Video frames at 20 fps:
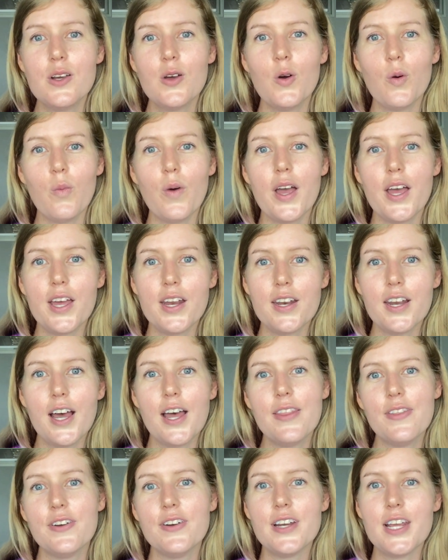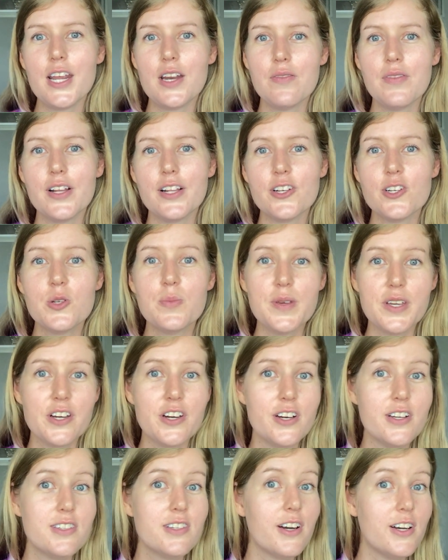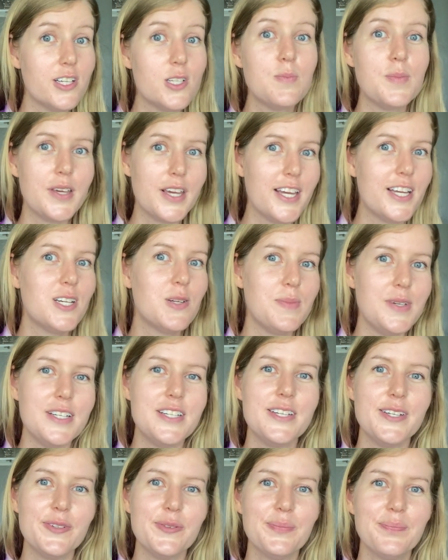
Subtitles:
when other native English speakers are speaking to me too.